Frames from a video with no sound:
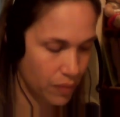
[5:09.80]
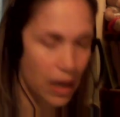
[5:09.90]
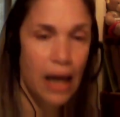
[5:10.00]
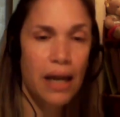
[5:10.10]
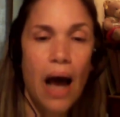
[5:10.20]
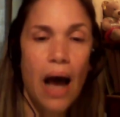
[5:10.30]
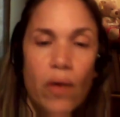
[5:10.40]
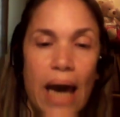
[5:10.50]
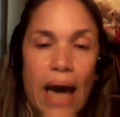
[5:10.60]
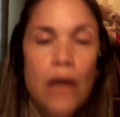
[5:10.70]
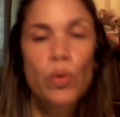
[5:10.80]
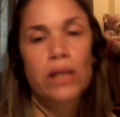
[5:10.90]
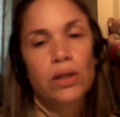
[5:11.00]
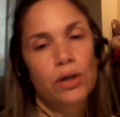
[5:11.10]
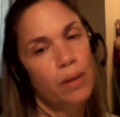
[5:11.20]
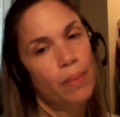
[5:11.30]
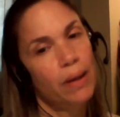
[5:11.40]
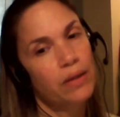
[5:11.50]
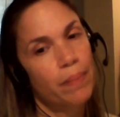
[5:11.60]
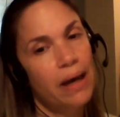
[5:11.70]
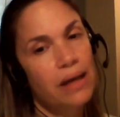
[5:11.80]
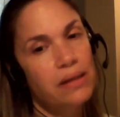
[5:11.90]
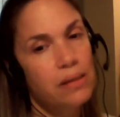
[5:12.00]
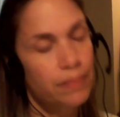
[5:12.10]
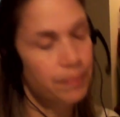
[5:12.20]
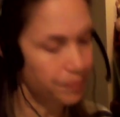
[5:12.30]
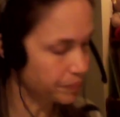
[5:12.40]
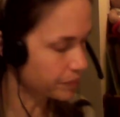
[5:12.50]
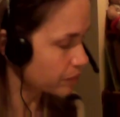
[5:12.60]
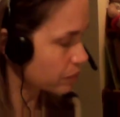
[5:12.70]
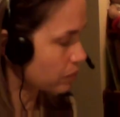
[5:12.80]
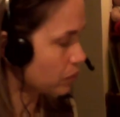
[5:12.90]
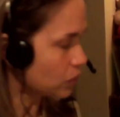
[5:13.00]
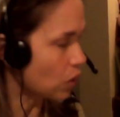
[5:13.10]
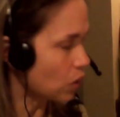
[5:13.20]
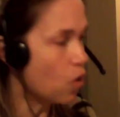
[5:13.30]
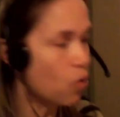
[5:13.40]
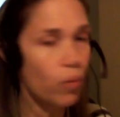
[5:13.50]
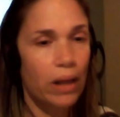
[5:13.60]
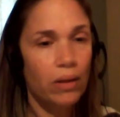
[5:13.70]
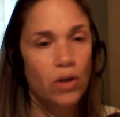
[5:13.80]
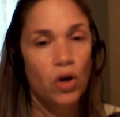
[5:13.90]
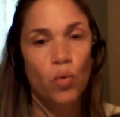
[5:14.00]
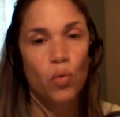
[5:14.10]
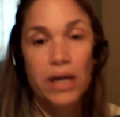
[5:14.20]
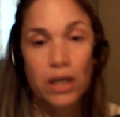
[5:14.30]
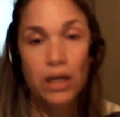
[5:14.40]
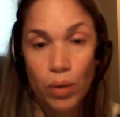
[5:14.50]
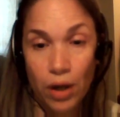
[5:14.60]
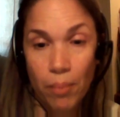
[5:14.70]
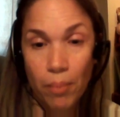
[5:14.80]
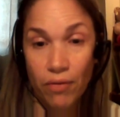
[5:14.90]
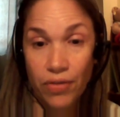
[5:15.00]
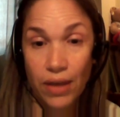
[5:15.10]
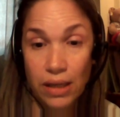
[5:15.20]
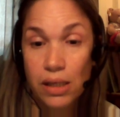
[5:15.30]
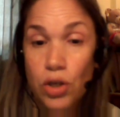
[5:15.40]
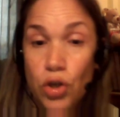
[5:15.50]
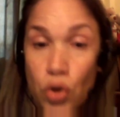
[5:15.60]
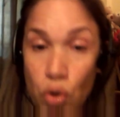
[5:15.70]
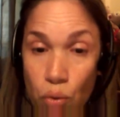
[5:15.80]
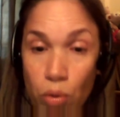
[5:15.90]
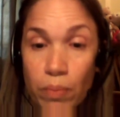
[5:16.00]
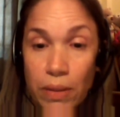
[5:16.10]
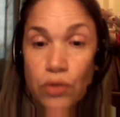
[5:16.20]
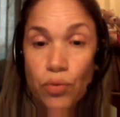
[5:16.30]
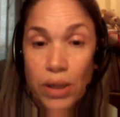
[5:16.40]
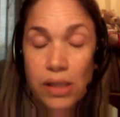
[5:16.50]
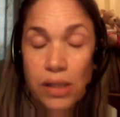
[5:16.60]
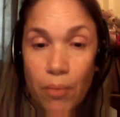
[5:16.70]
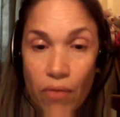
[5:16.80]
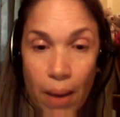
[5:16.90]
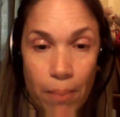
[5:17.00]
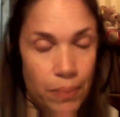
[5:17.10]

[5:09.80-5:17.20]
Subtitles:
And how can we learn about the past? Well, we can do a number of things, and you will be doing some of them.